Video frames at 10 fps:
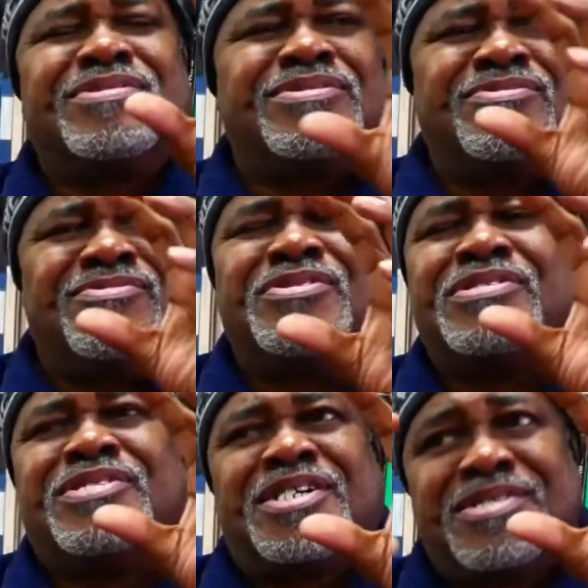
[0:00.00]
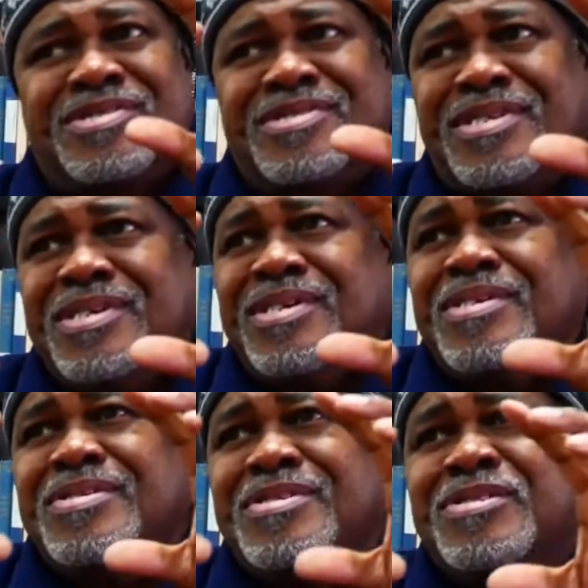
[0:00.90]
you can tell it's
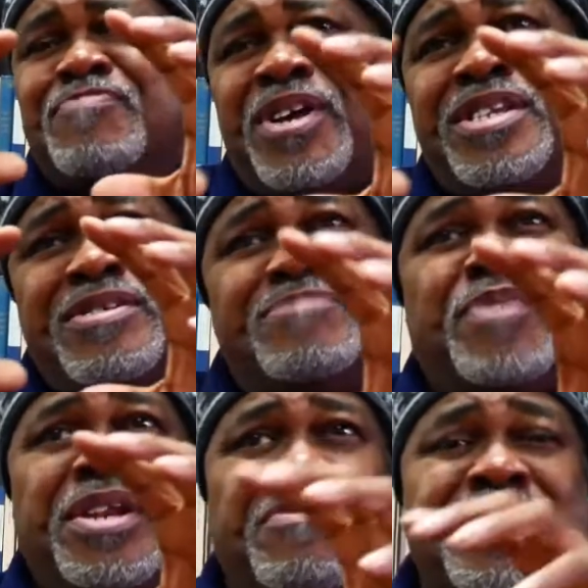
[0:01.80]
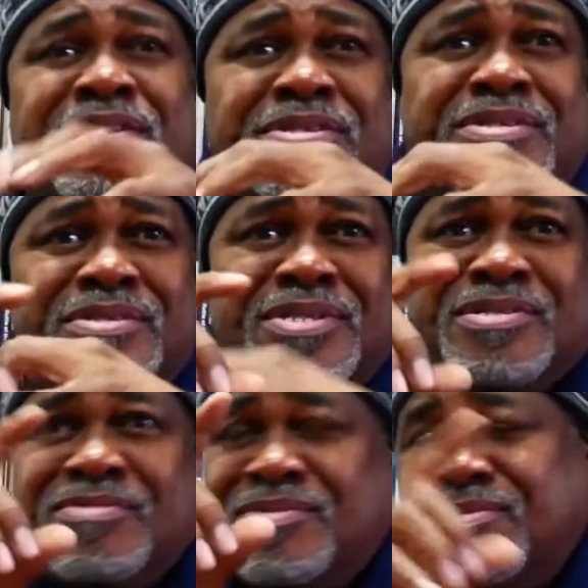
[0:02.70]
it's painted. It's painted really good. And yeah.